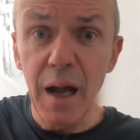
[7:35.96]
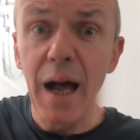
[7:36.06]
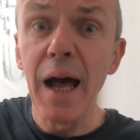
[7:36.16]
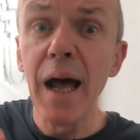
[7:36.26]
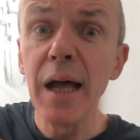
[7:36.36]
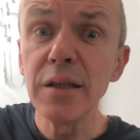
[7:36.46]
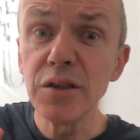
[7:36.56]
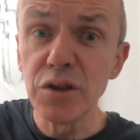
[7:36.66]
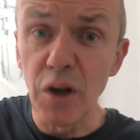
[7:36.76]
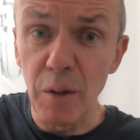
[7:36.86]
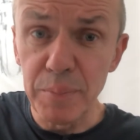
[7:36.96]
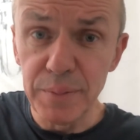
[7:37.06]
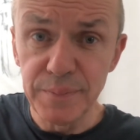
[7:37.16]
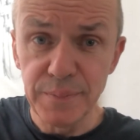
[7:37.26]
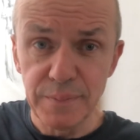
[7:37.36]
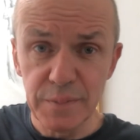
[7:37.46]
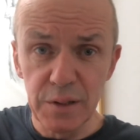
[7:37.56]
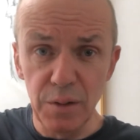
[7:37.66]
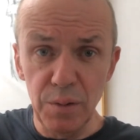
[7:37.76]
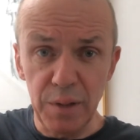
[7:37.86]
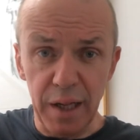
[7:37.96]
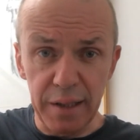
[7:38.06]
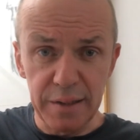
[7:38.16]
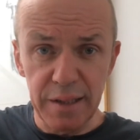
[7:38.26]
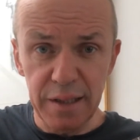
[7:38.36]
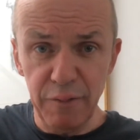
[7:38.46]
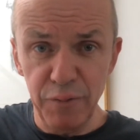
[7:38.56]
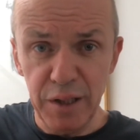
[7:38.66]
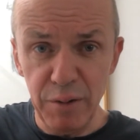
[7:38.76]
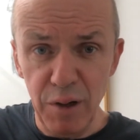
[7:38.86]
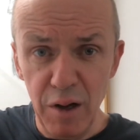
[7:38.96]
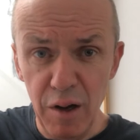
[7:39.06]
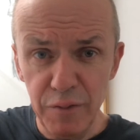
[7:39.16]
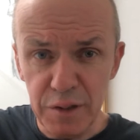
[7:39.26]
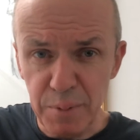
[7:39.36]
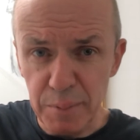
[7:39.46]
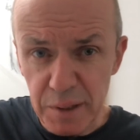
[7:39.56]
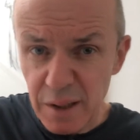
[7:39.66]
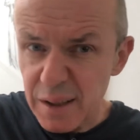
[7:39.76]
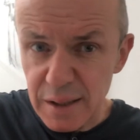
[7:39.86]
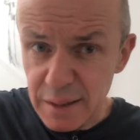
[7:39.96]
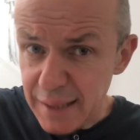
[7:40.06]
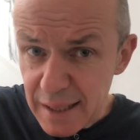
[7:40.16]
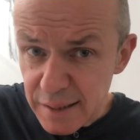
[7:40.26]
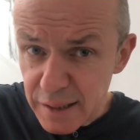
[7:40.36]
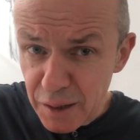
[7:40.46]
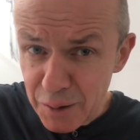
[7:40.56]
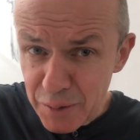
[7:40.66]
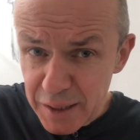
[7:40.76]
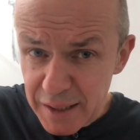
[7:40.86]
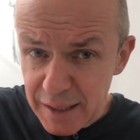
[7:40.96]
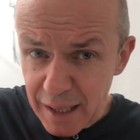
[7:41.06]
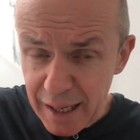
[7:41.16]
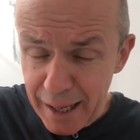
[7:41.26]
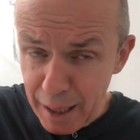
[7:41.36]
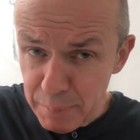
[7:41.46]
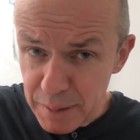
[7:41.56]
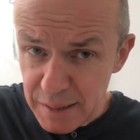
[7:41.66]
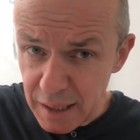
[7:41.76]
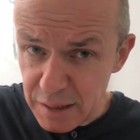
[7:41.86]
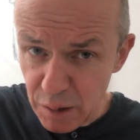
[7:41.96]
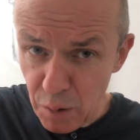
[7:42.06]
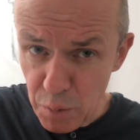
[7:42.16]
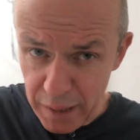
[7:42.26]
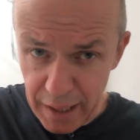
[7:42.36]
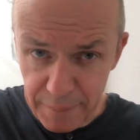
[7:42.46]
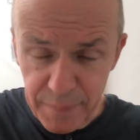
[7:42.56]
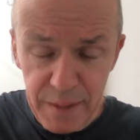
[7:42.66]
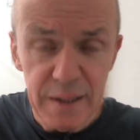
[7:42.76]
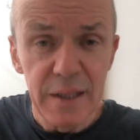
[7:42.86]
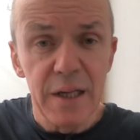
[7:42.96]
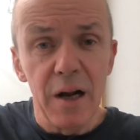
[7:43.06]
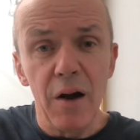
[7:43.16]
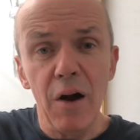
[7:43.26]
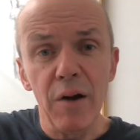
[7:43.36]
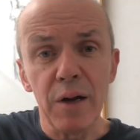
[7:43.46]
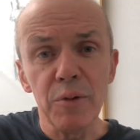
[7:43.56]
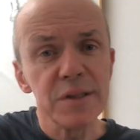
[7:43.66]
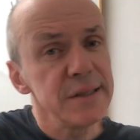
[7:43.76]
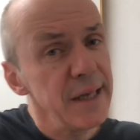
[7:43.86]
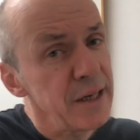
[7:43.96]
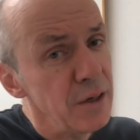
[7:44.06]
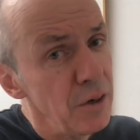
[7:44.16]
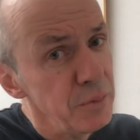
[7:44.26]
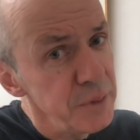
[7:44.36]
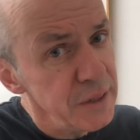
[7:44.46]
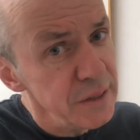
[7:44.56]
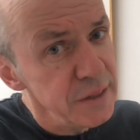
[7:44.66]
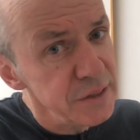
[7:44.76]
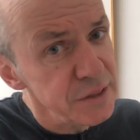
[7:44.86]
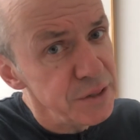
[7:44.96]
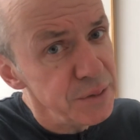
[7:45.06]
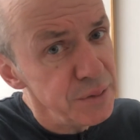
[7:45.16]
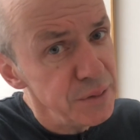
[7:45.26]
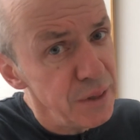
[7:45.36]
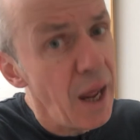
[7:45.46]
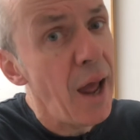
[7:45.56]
And stop. Okay, take that finger off. It's probably got a little dent in it already. That happens, that's okay. All right, what's the second chord we need in this tune?